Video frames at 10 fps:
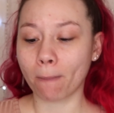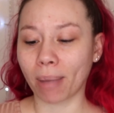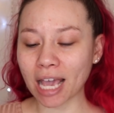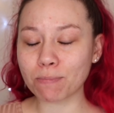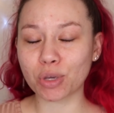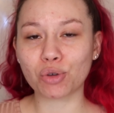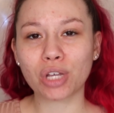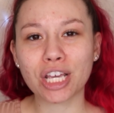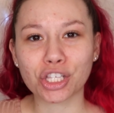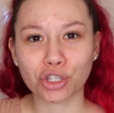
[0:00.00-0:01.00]
Bite
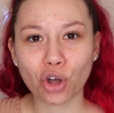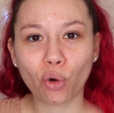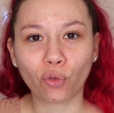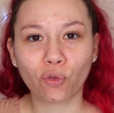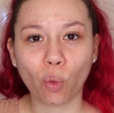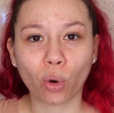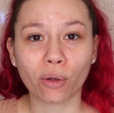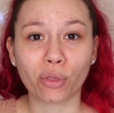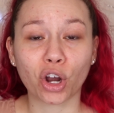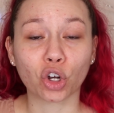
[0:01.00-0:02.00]
Beauty is known
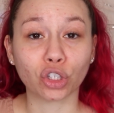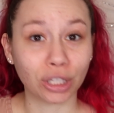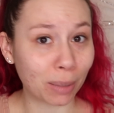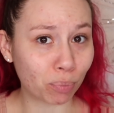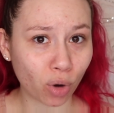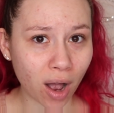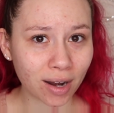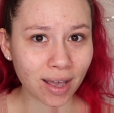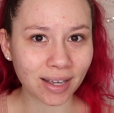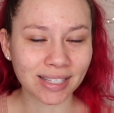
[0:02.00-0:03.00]
for their lip
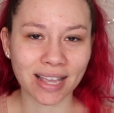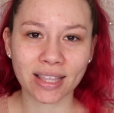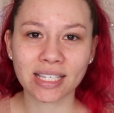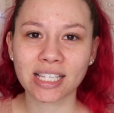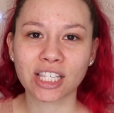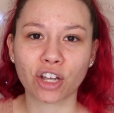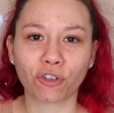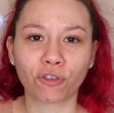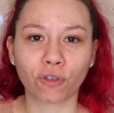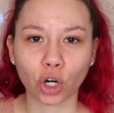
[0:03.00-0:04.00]
products, and this is their
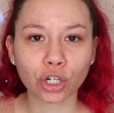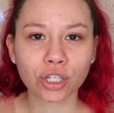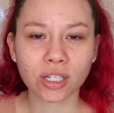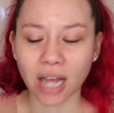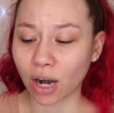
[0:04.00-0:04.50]
first.